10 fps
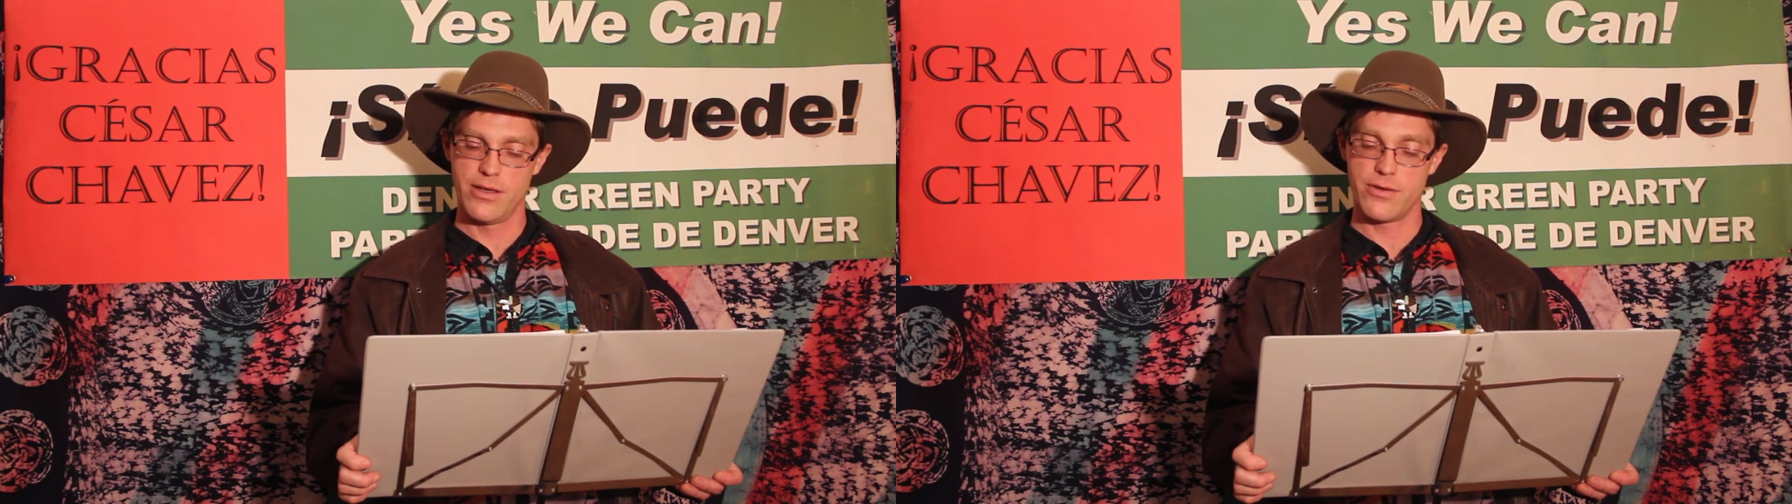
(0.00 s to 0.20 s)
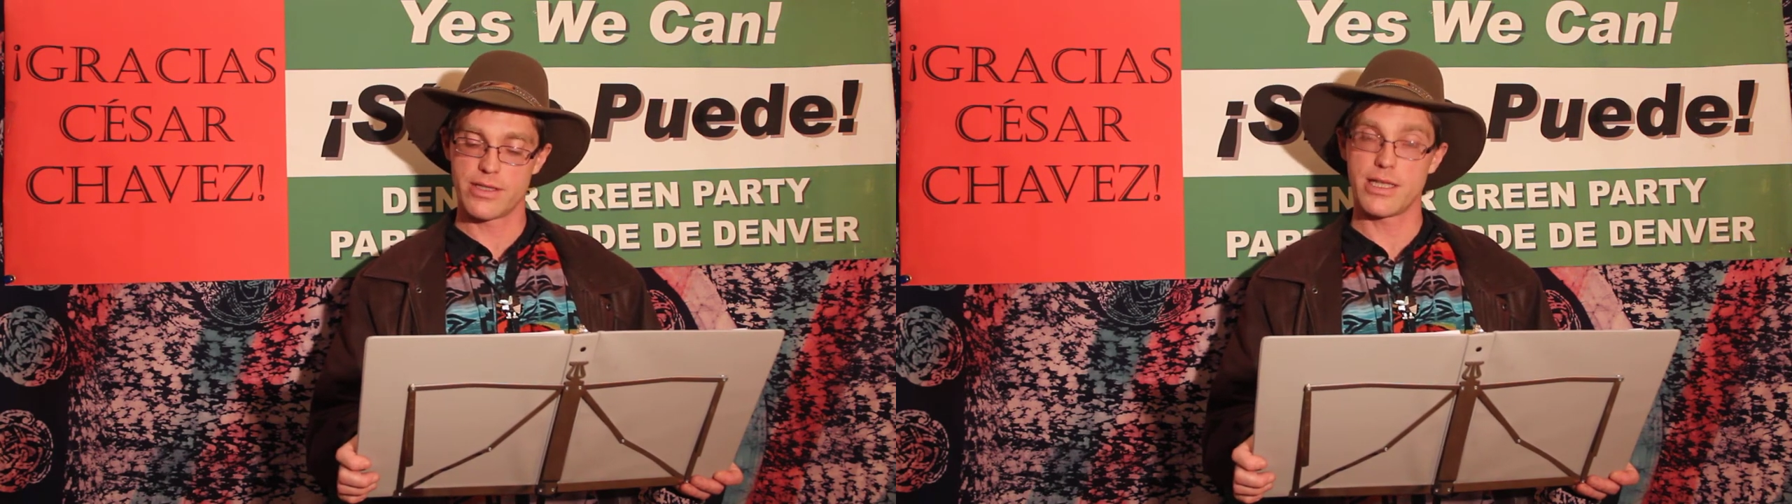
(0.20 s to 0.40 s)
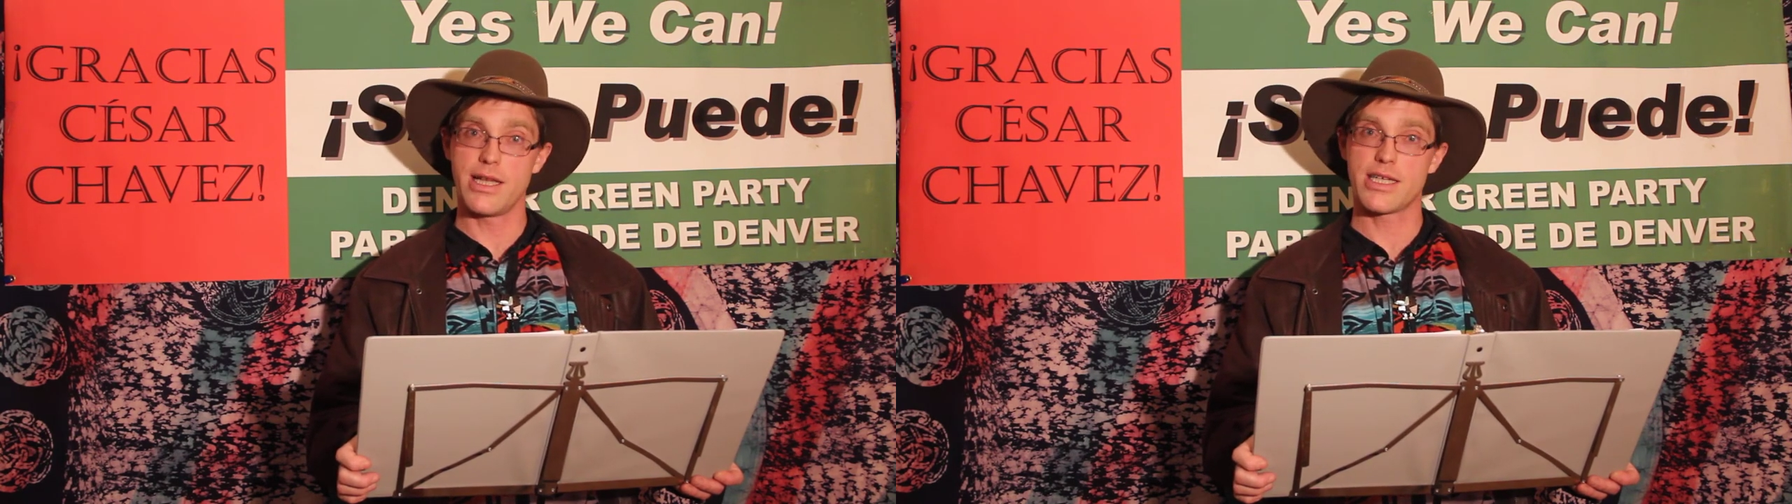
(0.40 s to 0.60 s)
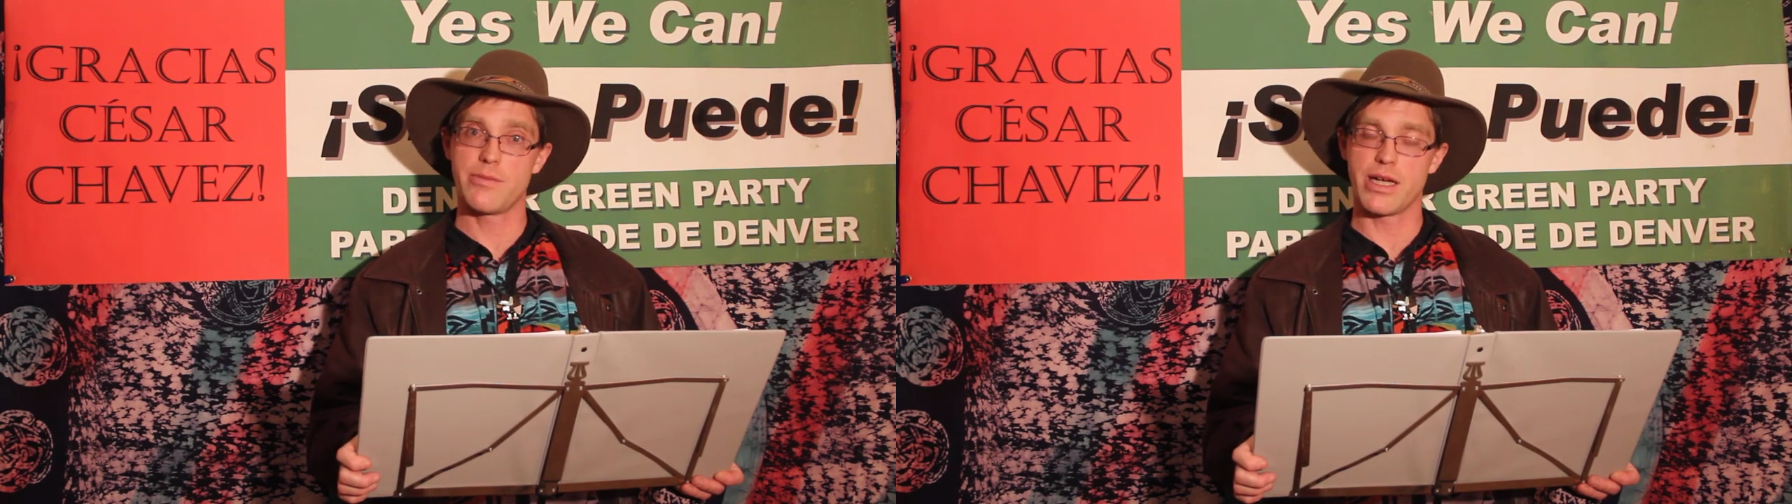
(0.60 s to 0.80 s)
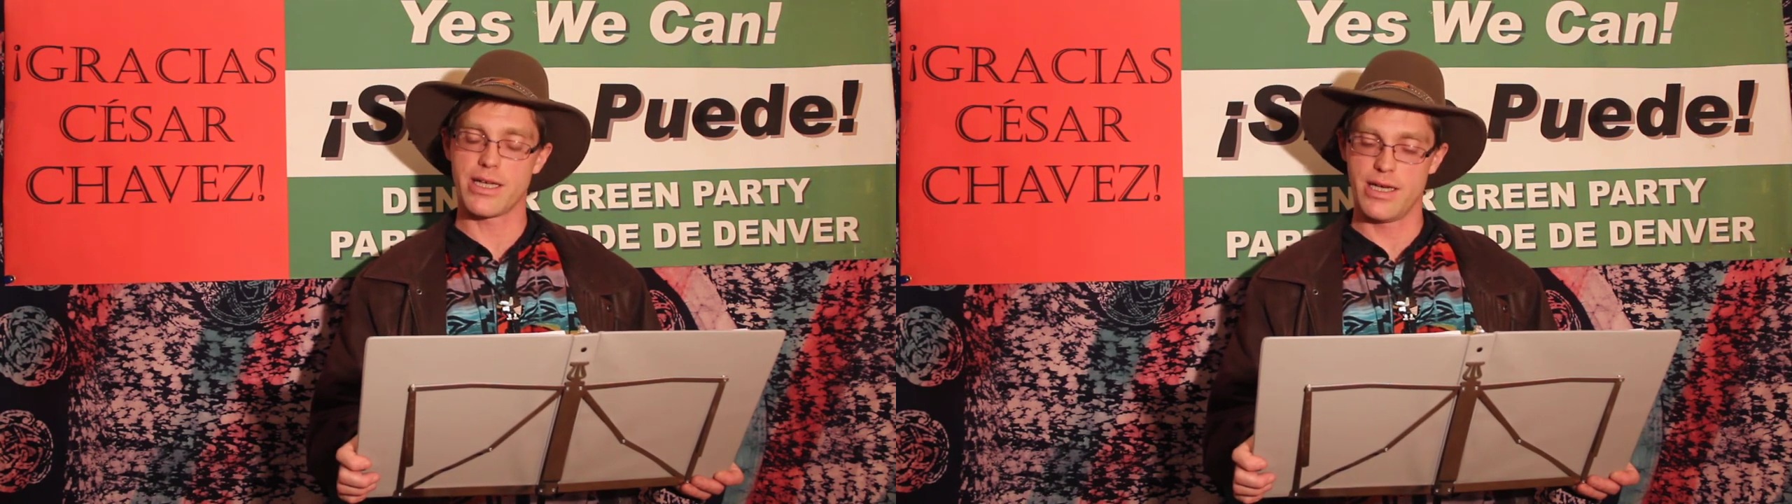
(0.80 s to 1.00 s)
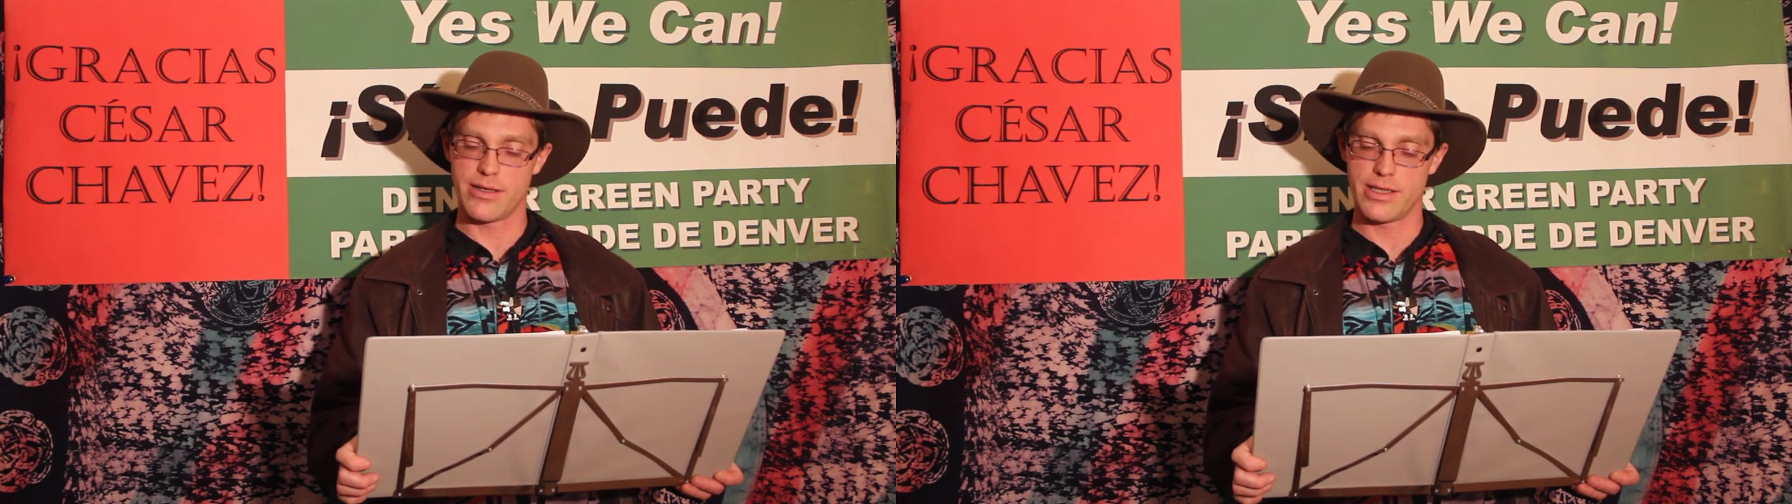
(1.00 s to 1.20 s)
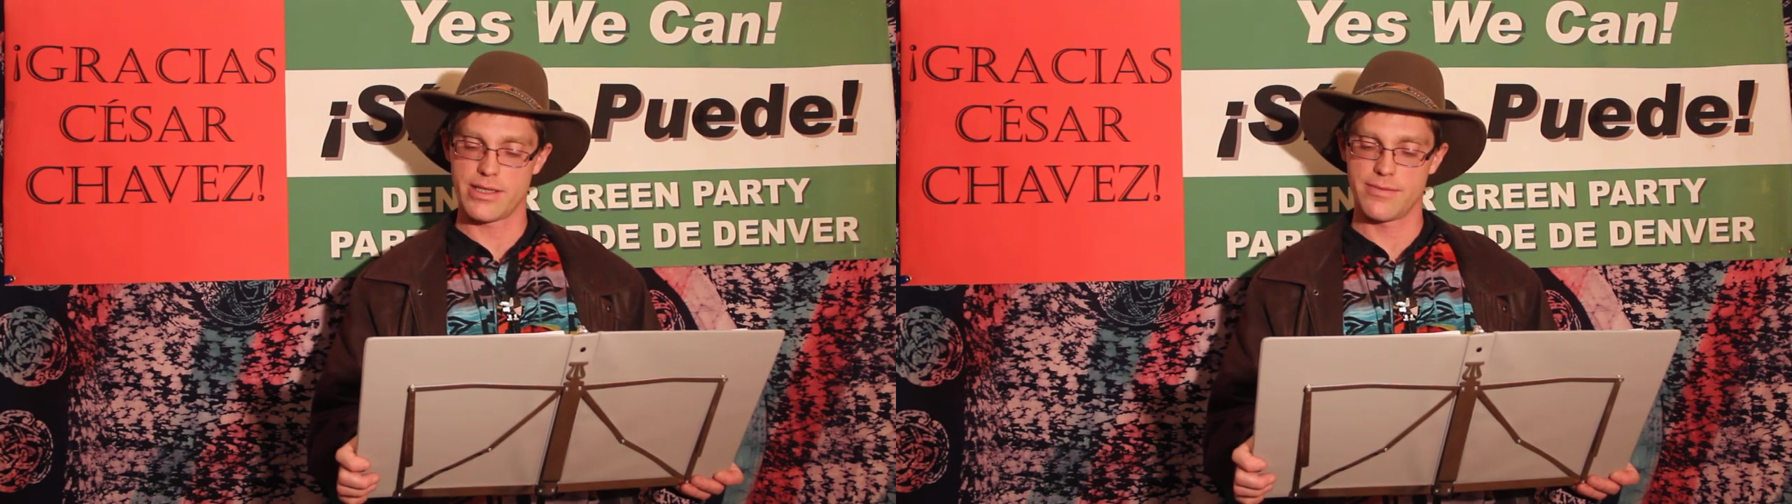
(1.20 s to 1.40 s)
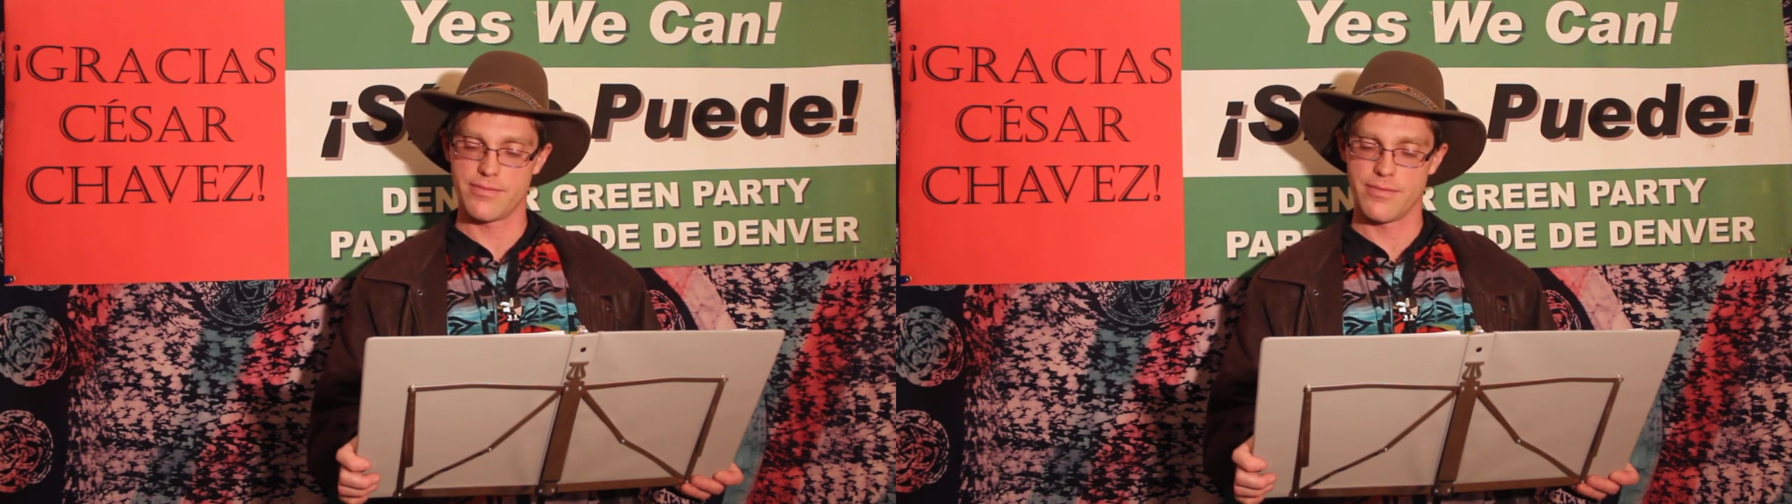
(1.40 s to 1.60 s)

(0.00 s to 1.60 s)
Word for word: who is selected by Congress.